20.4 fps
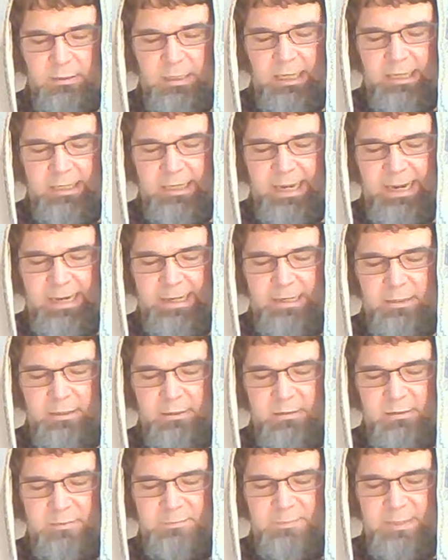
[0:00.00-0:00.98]
and
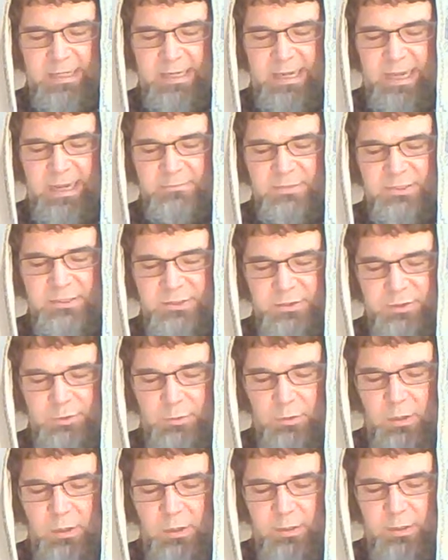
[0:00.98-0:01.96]
ankles became
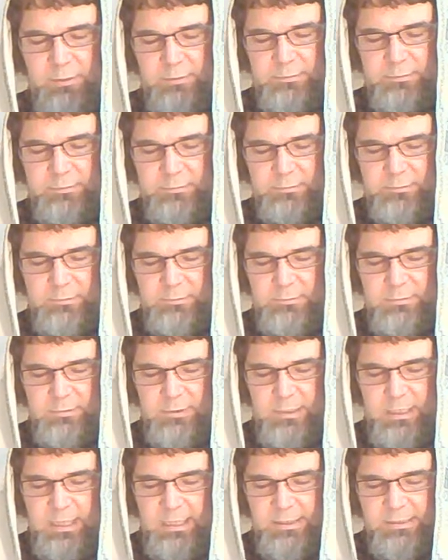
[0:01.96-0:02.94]
strong,
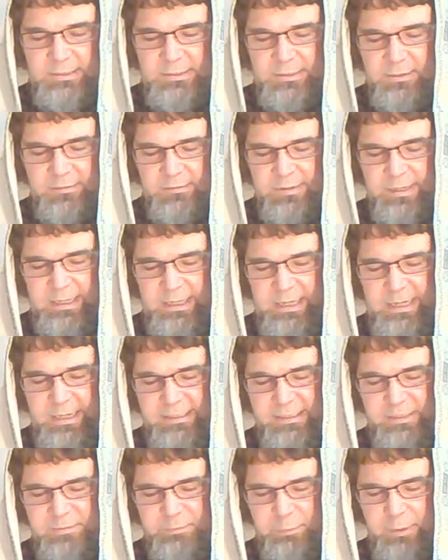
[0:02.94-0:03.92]
so that he
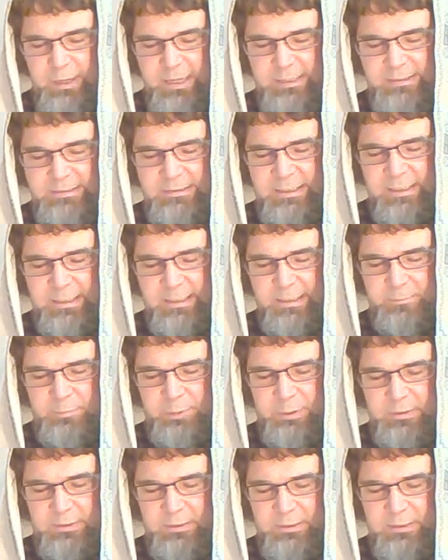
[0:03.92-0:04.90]
sprang up,
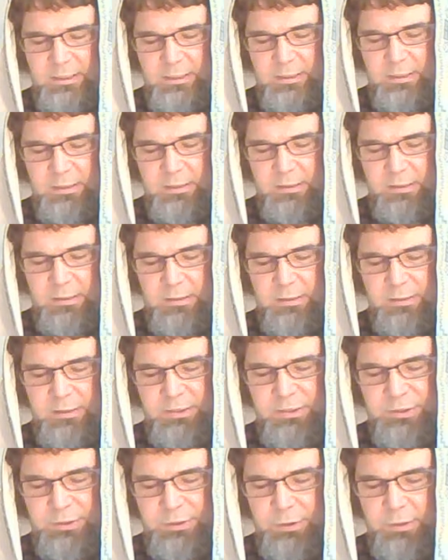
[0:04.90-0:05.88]

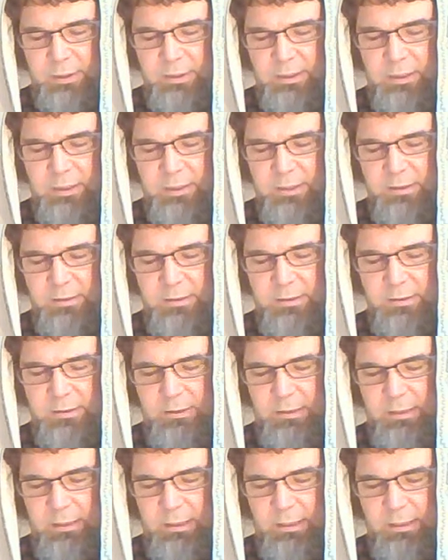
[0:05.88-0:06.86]
stood
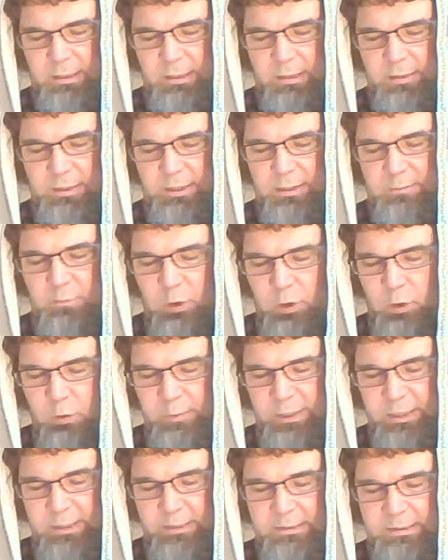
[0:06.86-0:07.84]
the
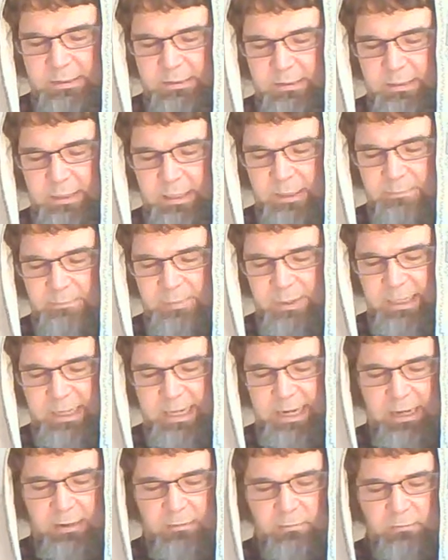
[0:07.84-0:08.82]
moment, and
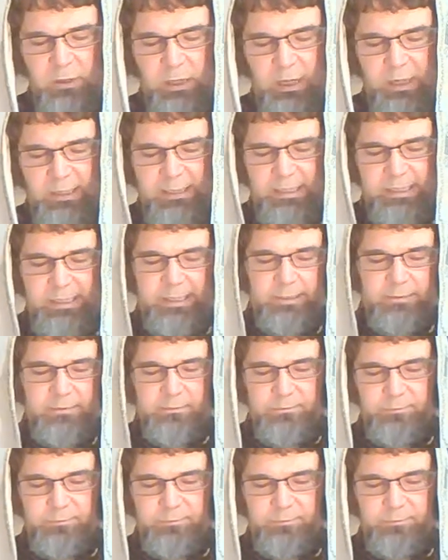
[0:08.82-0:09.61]
began walking,